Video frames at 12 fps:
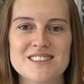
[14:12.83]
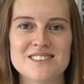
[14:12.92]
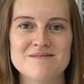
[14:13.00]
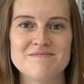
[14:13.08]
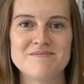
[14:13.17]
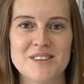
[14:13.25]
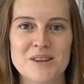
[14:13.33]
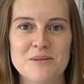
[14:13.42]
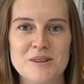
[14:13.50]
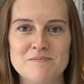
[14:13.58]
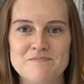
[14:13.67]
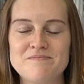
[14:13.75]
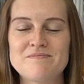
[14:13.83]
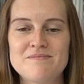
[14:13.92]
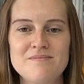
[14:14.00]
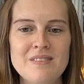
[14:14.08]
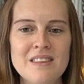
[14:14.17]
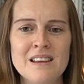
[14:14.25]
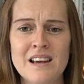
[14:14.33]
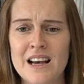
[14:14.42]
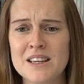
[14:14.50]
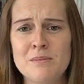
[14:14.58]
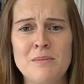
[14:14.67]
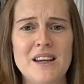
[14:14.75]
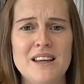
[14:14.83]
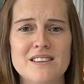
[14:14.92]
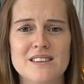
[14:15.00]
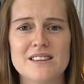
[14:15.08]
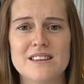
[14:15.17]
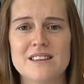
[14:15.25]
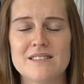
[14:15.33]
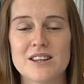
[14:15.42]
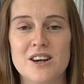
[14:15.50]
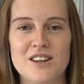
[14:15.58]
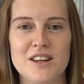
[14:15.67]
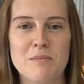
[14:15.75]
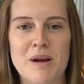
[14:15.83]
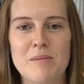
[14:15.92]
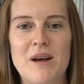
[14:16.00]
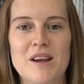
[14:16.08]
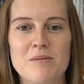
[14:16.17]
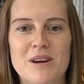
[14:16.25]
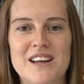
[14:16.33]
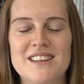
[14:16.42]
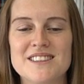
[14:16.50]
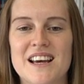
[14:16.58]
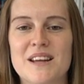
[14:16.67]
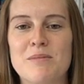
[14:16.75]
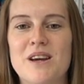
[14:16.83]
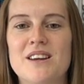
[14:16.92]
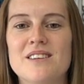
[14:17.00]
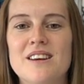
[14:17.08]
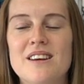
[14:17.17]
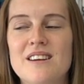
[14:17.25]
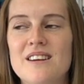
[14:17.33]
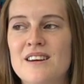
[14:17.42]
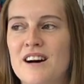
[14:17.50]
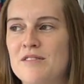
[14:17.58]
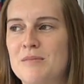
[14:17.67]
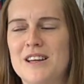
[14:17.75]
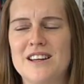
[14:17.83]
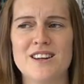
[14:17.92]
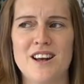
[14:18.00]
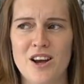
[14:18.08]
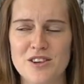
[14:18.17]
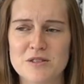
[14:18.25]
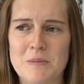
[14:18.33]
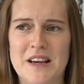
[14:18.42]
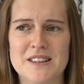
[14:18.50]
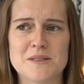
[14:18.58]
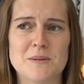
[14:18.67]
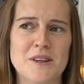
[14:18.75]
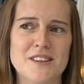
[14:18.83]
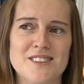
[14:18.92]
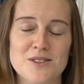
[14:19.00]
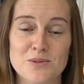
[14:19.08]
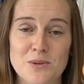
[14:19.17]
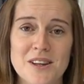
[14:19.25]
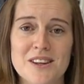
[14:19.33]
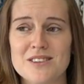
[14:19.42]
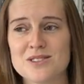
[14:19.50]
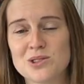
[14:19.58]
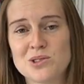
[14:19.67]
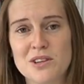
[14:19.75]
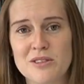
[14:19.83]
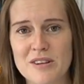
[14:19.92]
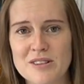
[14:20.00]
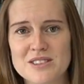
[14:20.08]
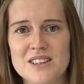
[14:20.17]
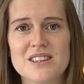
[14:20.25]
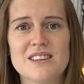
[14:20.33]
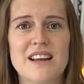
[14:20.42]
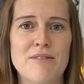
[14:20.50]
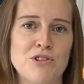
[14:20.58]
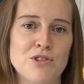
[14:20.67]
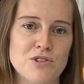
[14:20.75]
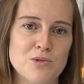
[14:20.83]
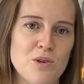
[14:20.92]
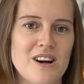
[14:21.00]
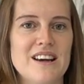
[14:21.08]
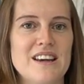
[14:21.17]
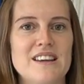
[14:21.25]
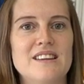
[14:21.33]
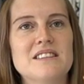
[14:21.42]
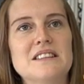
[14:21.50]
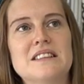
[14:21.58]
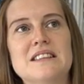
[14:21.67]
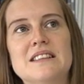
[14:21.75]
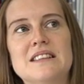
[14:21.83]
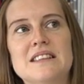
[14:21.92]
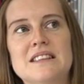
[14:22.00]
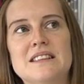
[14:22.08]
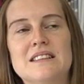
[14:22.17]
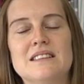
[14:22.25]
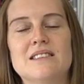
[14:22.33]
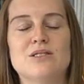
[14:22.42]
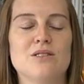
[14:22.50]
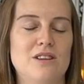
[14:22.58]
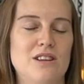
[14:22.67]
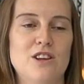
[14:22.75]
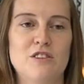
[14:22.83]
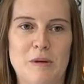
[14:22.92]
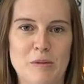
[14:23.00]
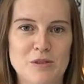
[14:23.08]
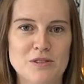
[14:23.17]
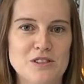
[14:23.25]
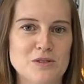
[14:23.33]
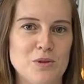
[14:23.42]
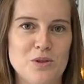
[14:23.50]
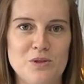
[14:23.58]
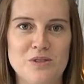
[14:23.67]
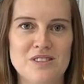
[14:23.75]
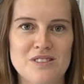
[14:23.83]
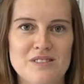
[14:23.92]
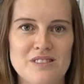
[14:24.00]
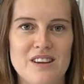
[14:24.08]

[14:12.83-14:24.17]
Yeah, all the time. We? Adam made uh, the Guardian backpack by Lynn's Handmade. I've made loads of patterns by Sew Sweetness, Oro Rosa, Lavender and Twine oh, a lot of people swoon.